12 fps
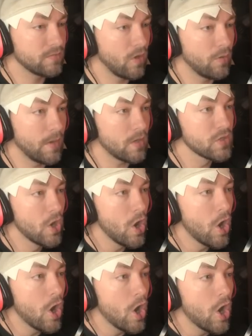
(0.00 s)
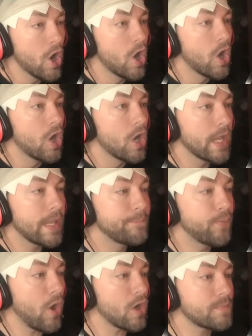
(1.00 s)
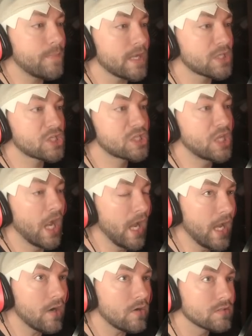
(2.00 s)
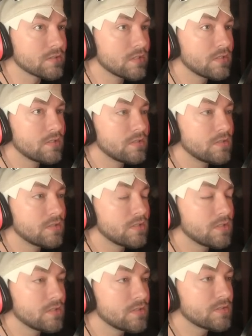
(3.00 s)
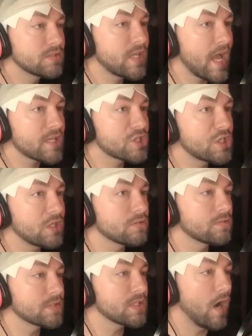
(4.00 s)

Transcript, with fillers: Almost, he broke my shield! That shield was